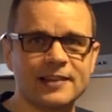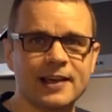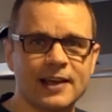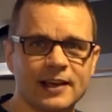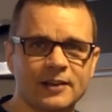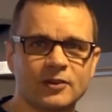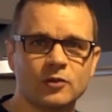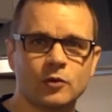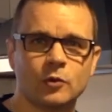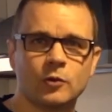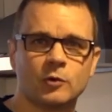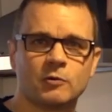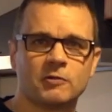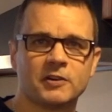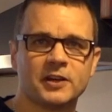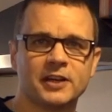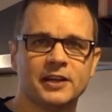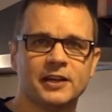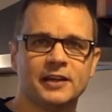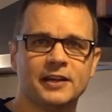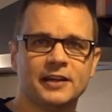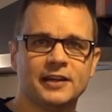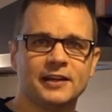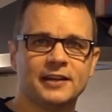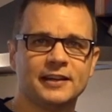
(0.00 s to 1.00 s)

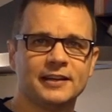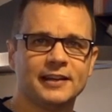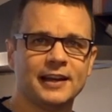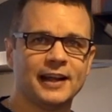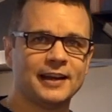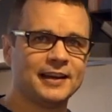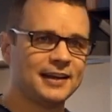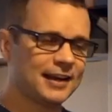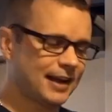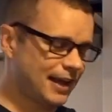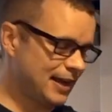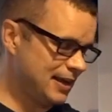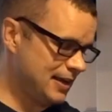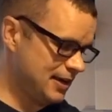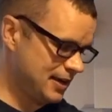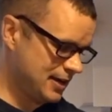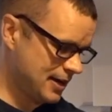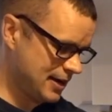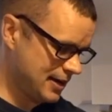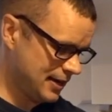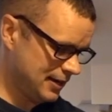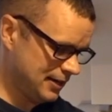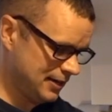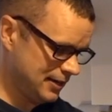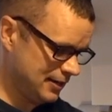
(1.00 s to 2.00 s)
tandoori, then they
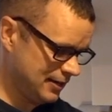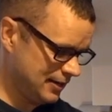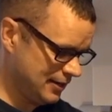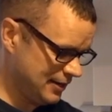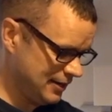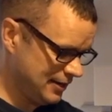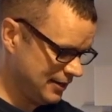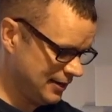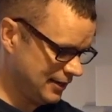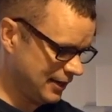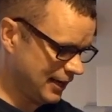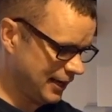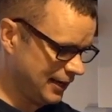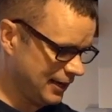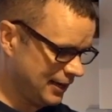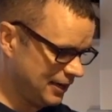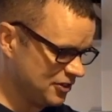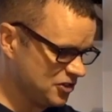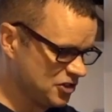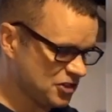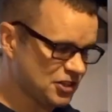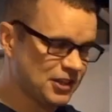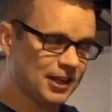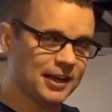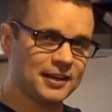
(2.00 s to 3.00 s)
can
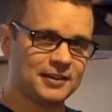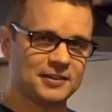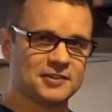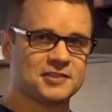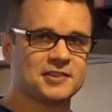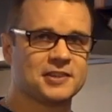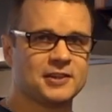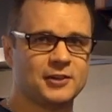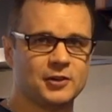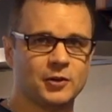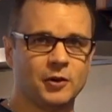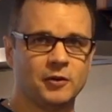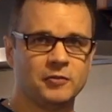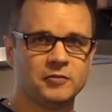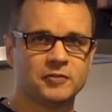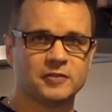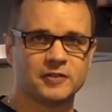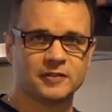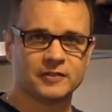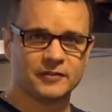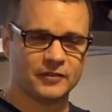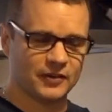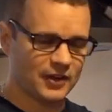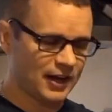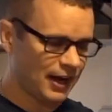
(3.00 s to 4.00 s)
just take the skin
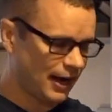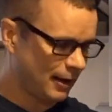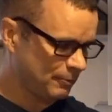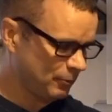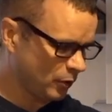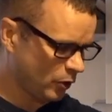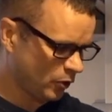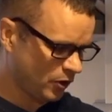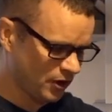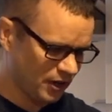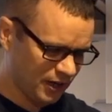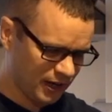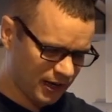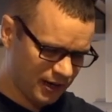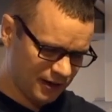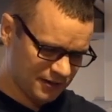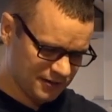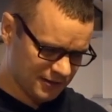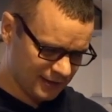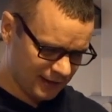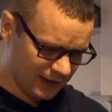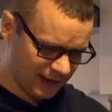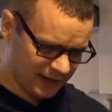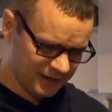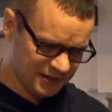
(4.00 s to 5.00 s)
off. I'm not gonna
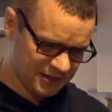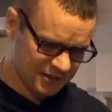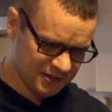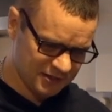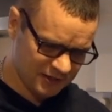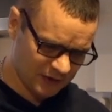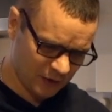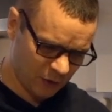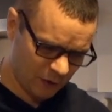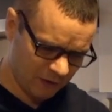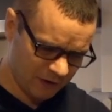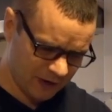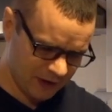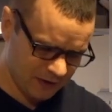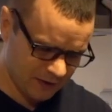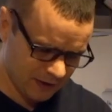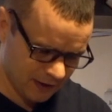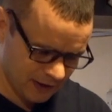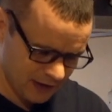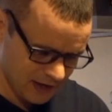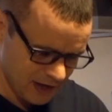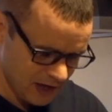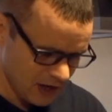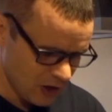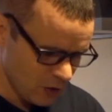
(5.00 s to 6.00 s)
cut slices in it or
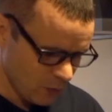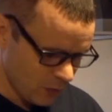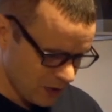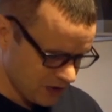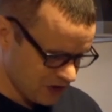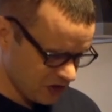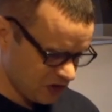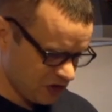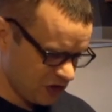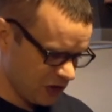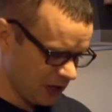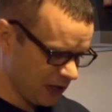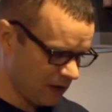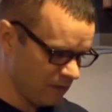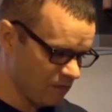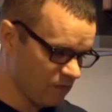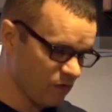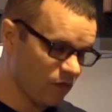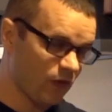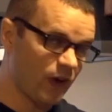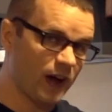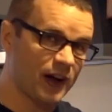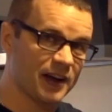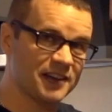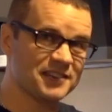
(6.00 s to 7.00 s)
anything. Whereas the chicken
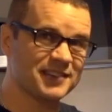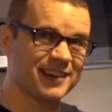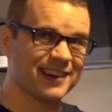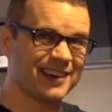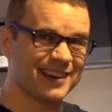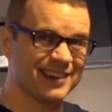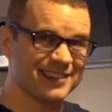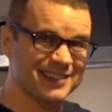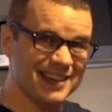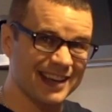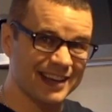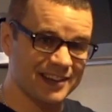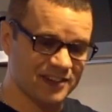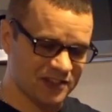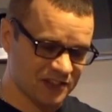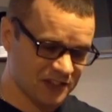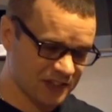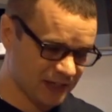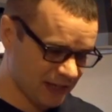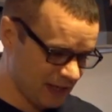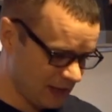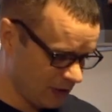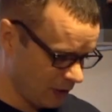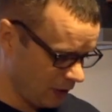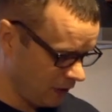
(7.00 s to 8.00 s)
thighs, I'm gonna take the
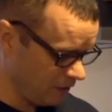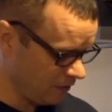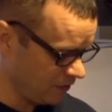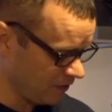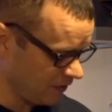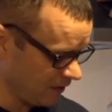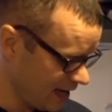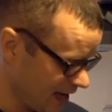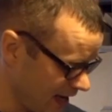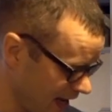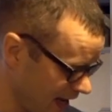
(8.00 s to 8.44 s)
skin off